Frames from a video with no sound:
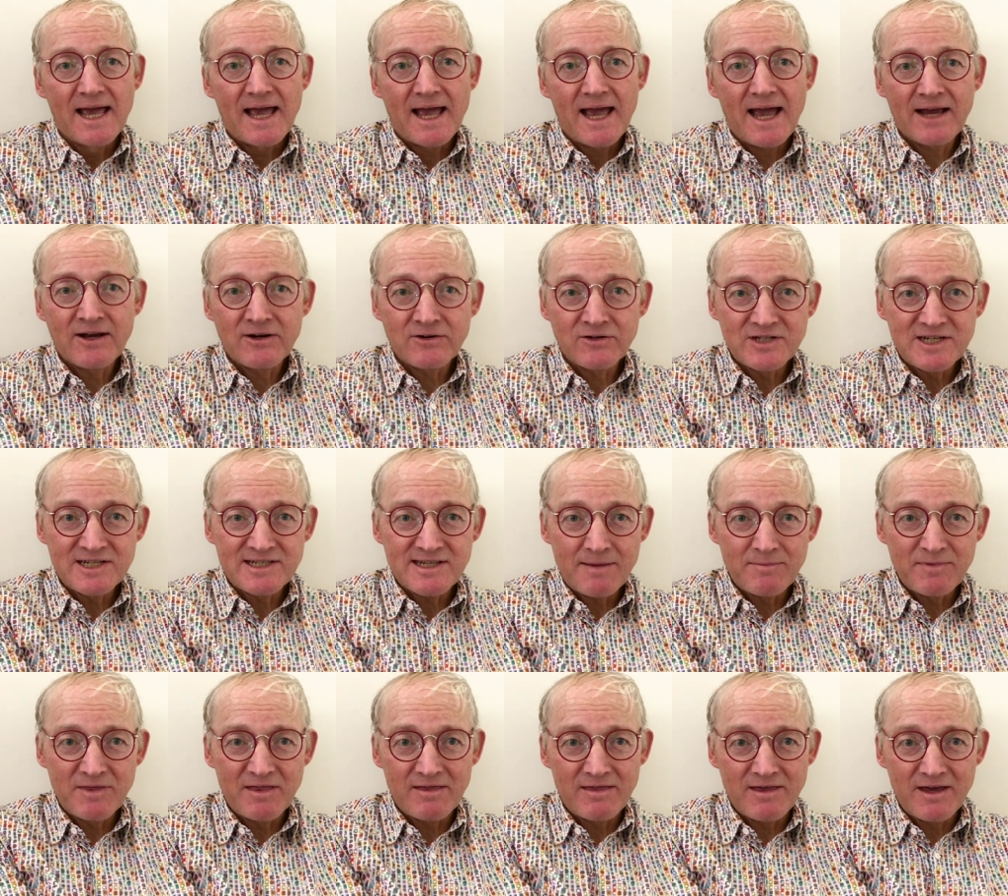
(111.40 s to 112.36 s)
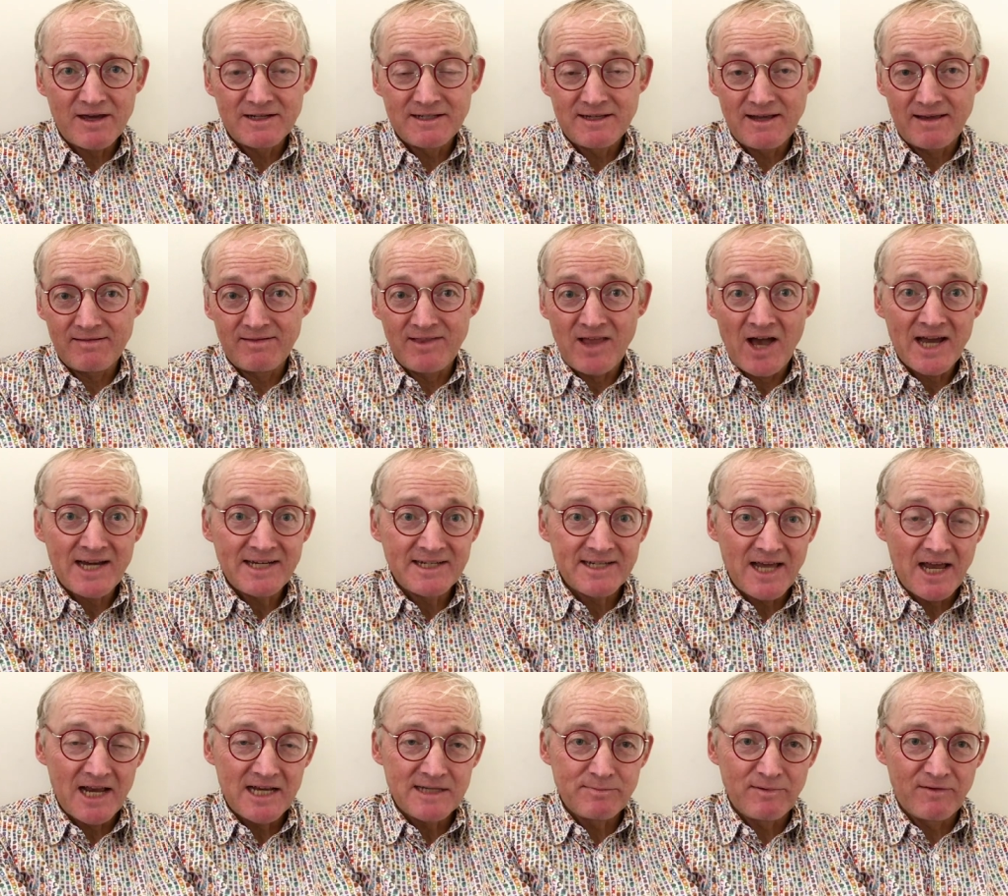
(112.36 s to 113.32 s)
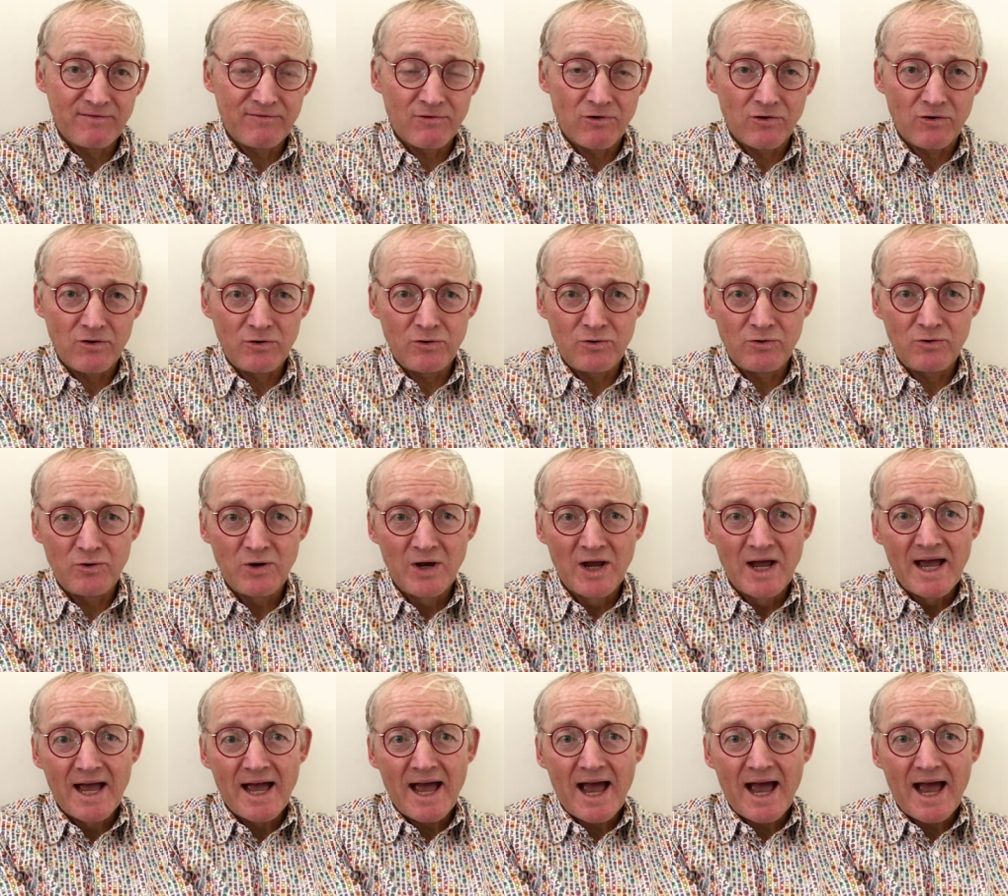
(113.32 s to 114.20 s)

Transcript: and on December the 30th, nine days before WHO